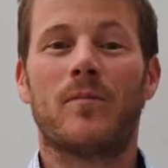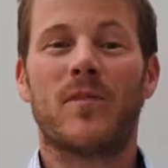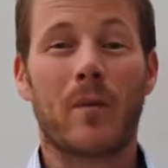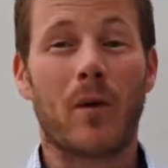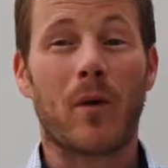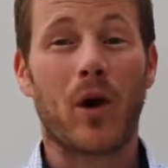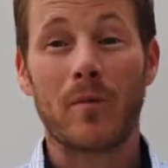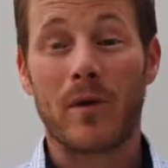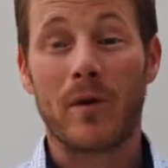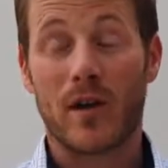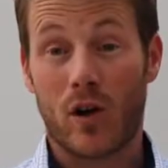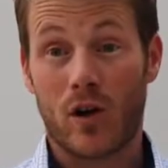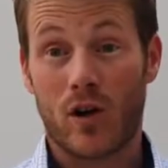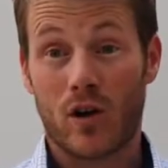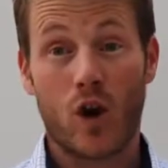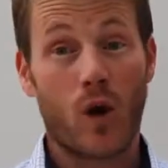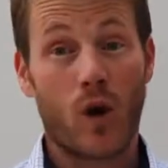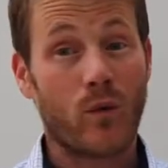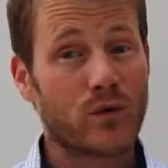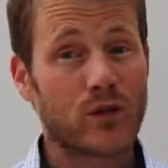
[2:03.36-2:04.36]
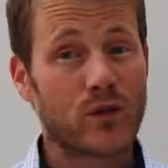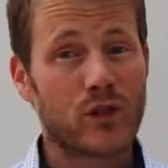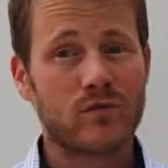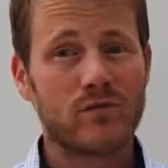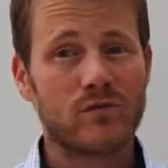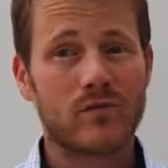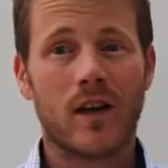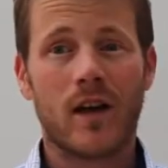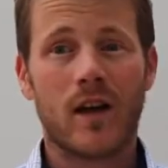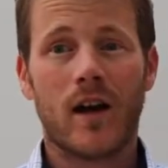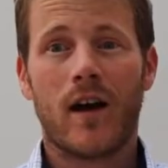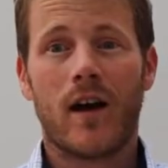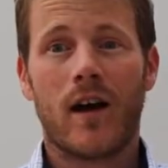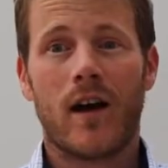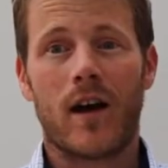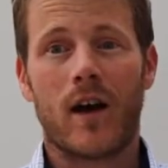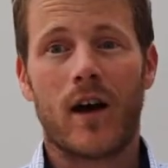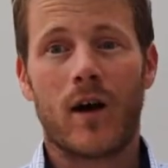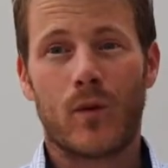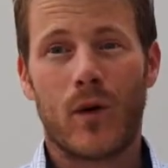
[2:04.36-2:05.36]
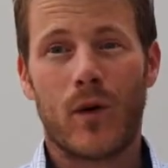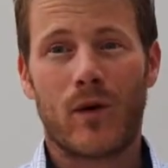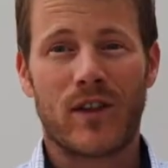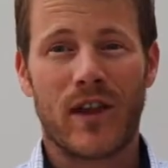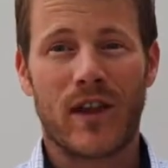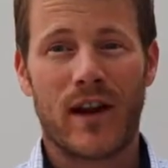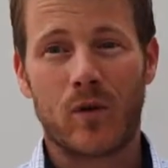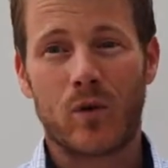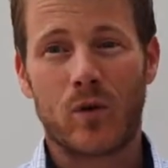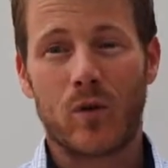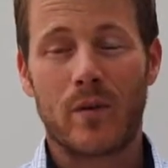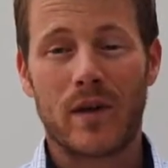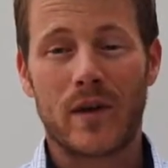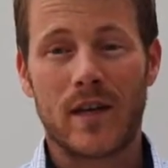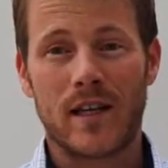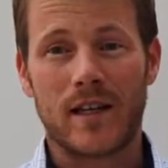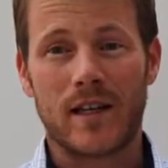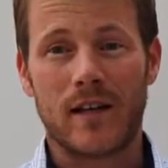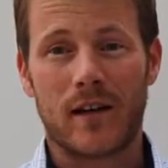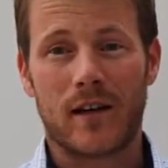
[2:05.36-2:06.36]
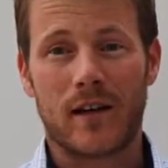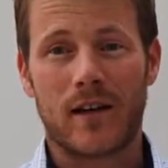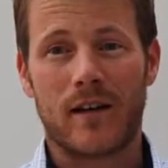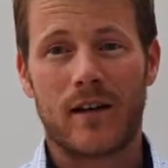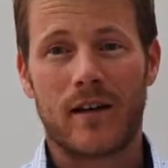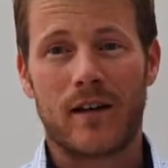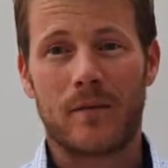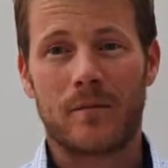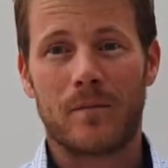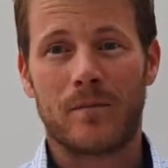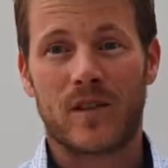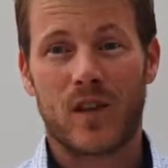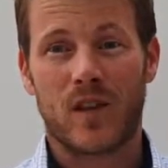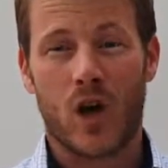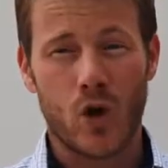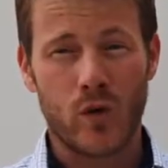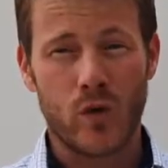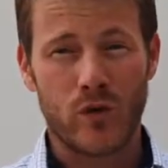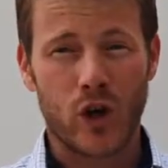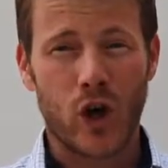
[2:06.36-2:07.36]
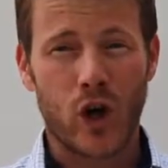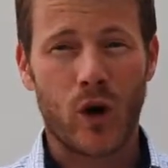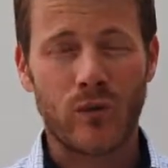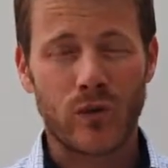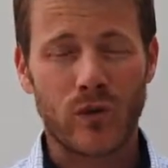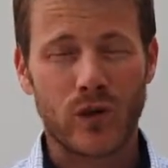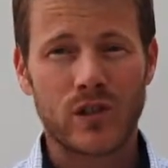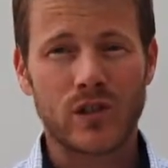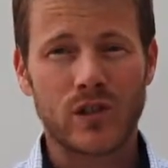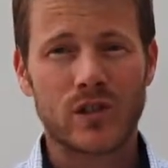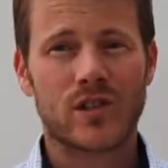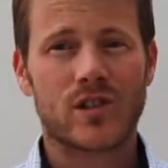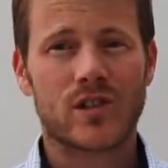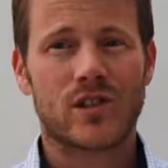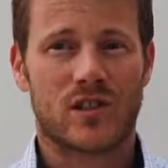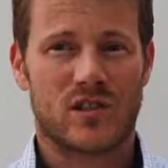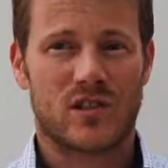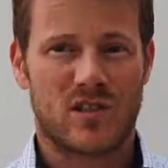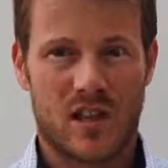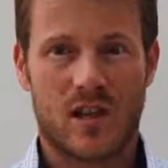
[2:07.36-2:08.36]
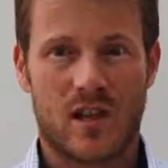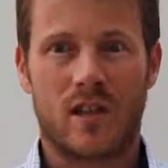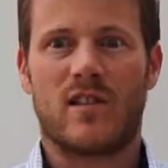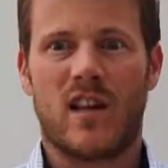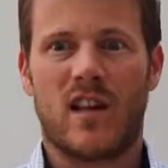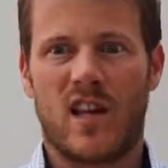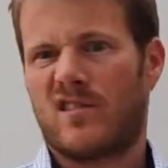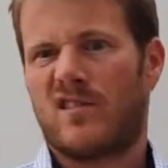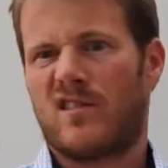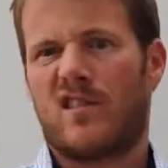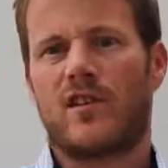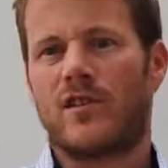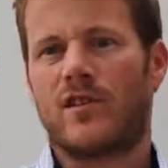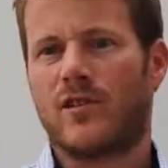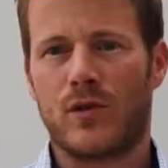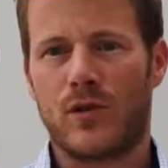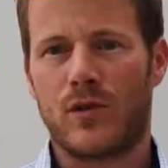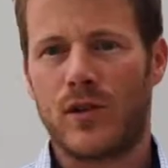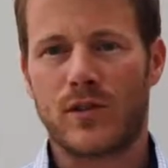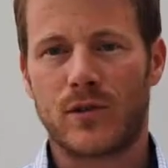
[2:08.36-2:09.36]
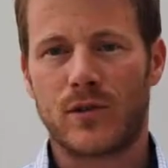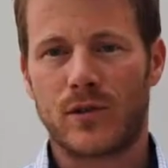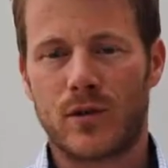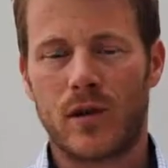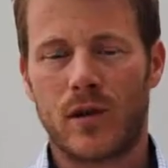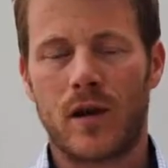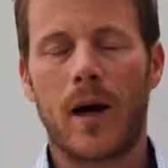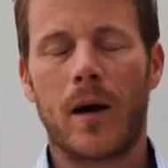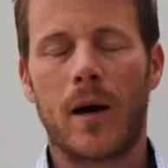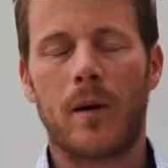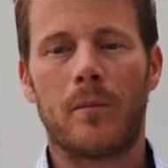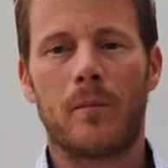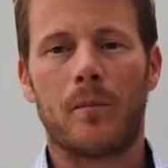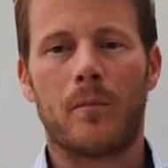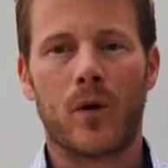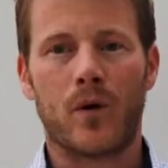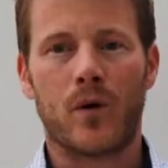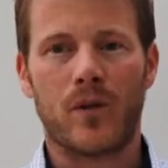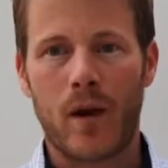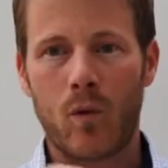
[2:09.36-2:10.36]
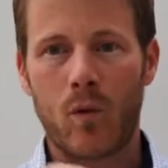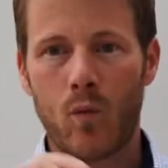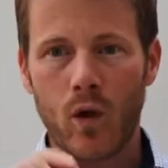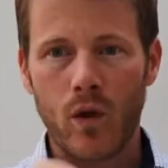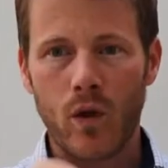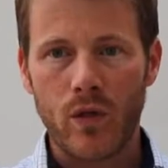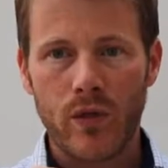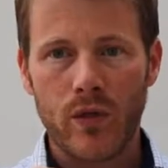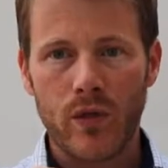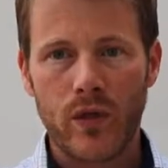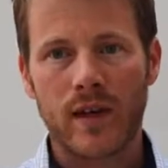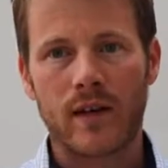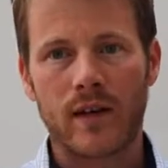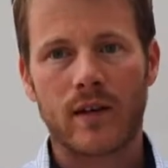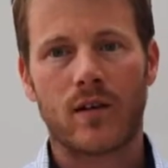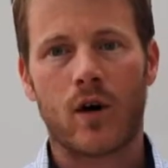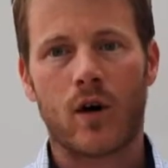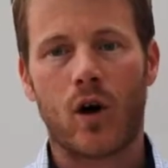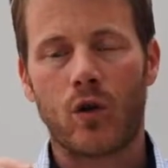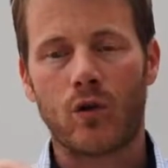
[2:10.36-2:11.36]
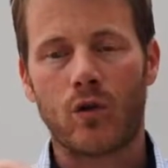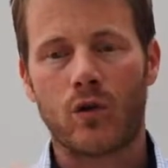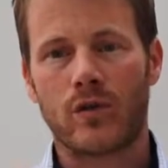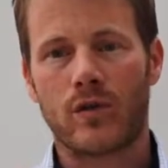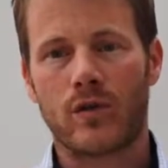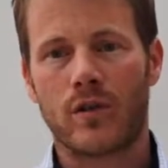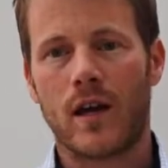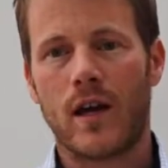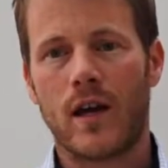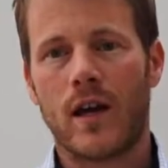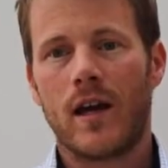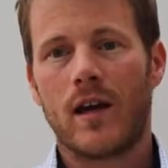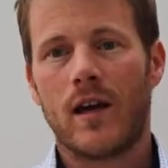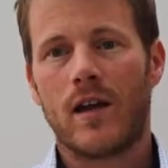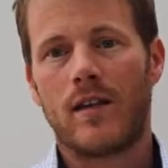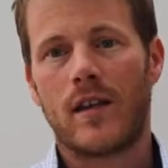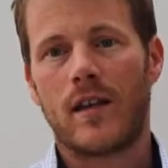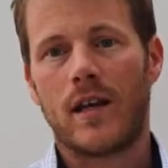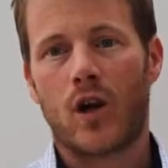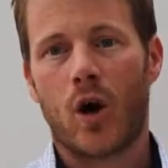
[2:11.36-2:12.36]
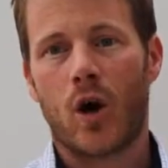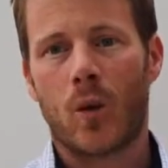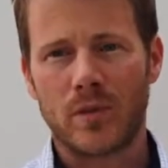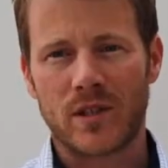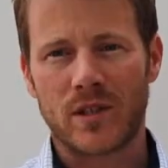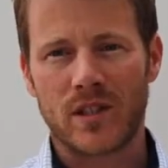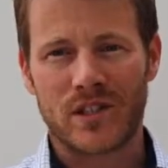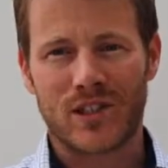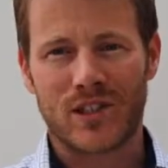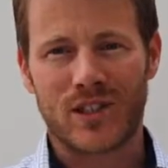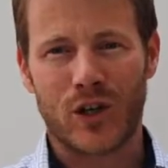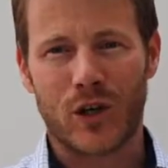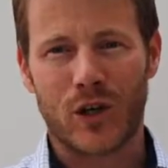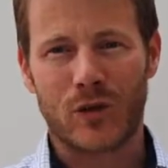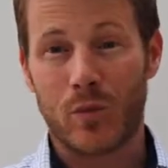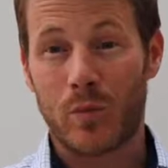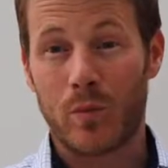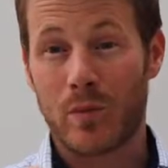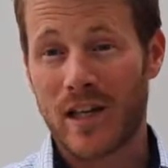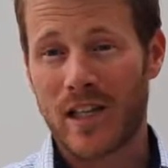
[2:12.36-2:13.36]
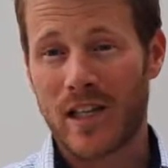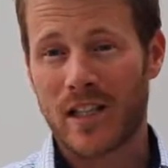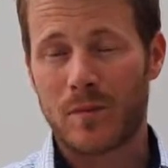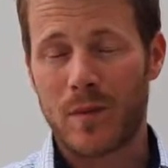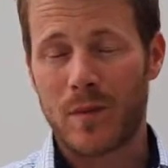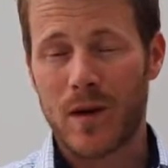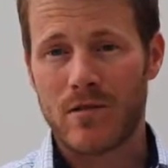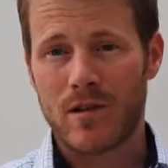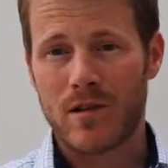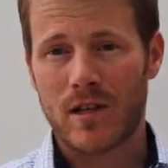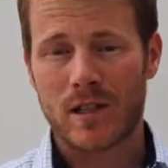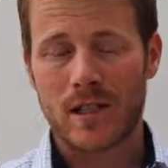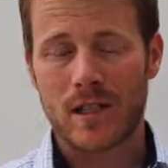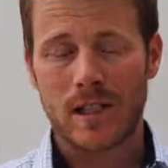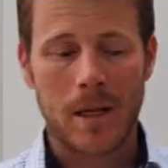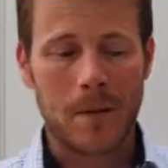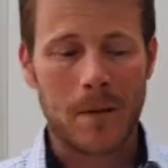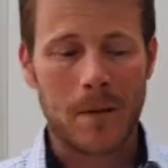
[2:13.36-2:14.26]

might be confident, whether that will be like overconfidence, just thinking, yes, I can do this. But that one thing on the competence side will be experience.